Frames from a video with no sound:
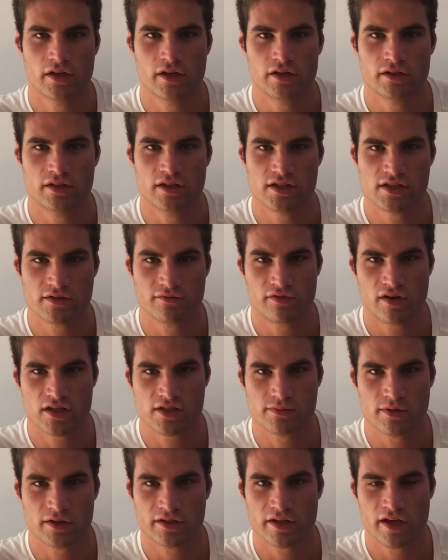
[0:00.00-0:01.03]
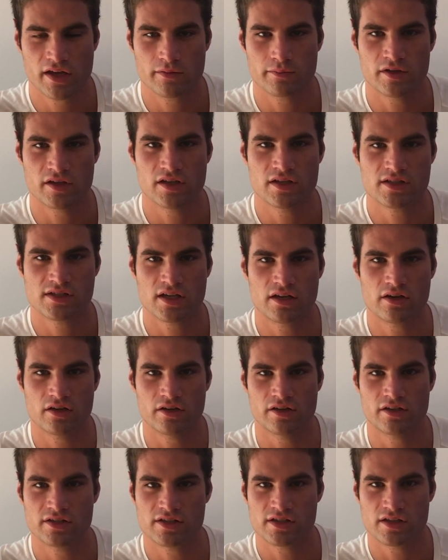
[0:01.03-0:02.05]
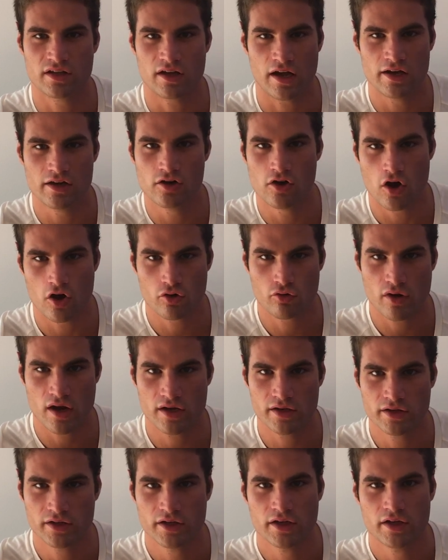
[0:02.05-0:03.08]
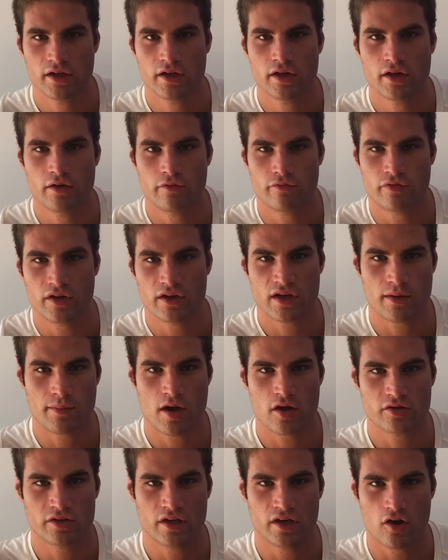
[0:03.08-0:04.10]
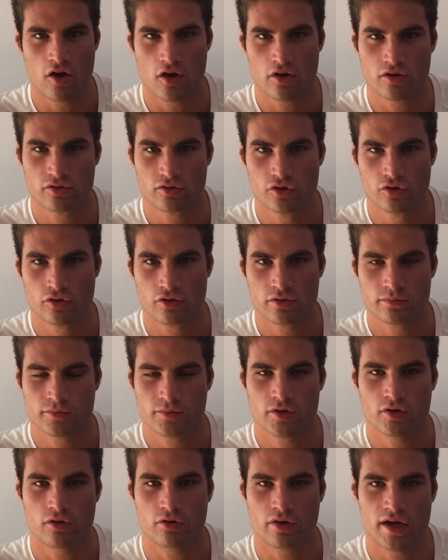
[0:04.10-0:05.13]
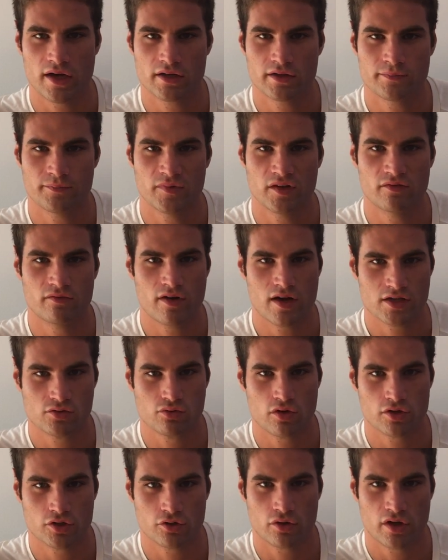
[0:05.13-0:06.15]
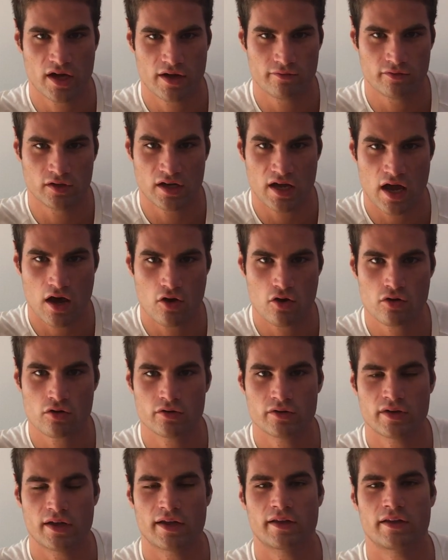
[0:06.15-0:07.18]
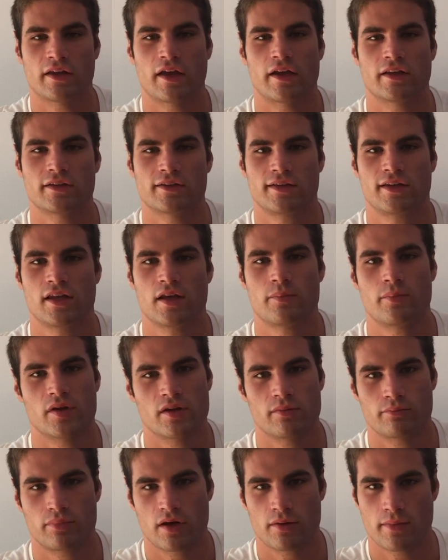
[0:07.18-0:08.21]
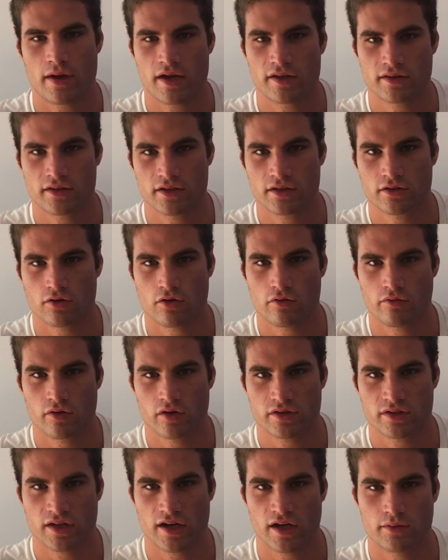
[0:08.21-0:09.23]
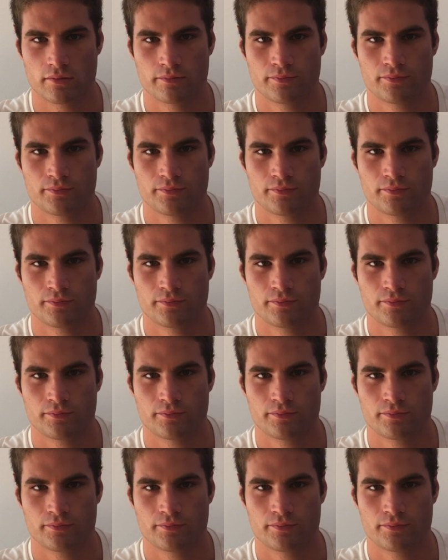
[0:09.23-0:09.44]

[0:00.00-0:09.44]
This investment game is a long run. Think about the long term. All right. Invest what you have now and keep implementing over time.